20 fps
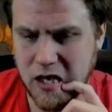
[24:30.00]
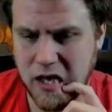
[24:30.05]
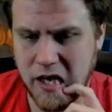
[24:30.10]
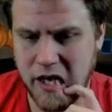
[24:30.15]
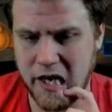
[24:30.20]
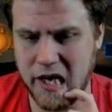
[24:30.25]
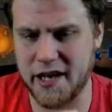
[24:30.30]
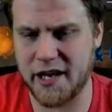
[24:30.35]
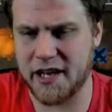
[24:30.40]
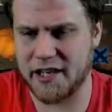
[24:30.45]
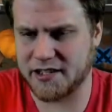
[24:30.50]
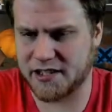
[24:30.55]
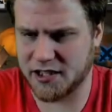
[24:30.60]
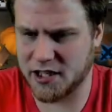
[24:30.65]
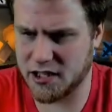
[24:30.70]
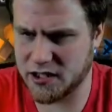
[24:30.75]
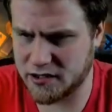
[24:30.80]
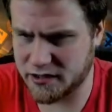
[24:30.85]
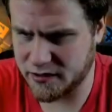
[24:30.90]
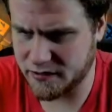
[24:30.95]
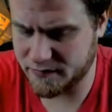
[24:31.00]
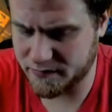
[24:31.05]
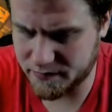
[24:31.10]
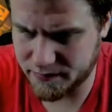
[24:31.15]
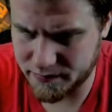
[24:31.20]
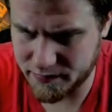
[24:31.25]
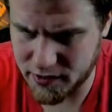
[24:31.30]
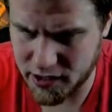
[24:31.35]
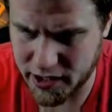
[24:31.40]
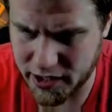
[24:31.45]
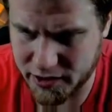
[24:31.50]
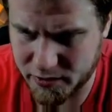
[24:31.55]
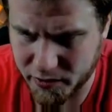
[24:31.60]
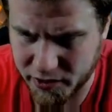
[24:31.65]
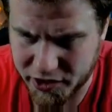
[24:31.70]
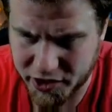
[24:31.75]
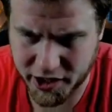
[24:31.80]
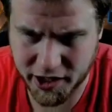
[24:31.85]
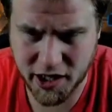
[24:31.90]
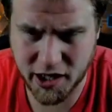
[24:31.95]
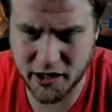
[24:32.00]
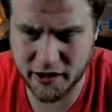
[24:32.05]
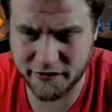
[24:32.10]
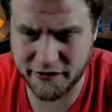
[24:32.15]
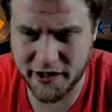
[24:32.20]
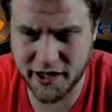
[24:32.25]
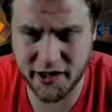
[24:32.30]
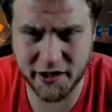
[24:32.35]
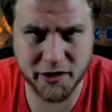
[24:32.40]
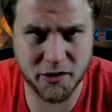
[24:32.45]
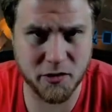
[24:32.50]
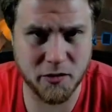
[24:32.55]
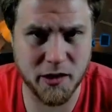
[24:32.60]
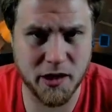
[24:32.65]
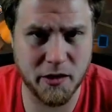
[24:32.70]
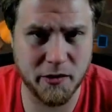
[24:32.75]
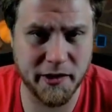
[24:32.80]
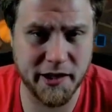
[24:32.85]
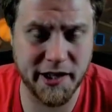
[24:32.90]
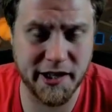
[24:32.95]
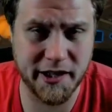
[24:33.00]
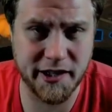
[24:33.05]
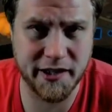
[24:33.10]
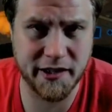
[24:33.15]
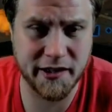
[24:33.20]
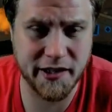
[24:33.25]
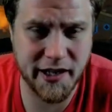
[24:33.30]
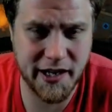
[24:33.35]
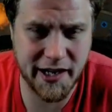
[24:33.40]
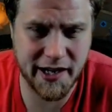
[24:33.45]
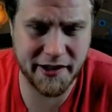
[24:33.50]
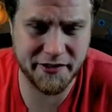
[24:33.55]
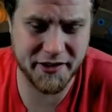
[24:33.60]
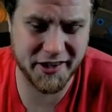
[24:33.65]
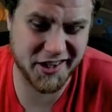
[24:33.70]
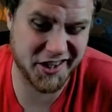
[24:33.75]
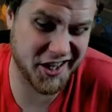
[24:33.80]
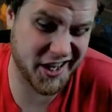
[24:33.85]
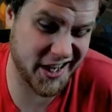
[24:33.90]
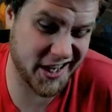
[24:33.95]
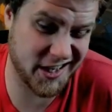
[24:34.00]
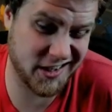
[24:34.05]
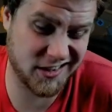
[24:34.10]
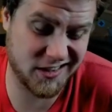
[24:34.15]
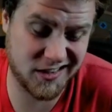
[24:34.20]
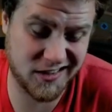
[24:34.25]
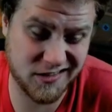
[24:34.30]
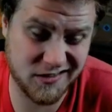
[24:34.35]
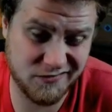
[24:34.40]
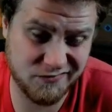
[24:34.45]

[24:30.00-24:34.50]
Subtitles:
Yeah, that sucks. Guess we should have got our value while we had the chance.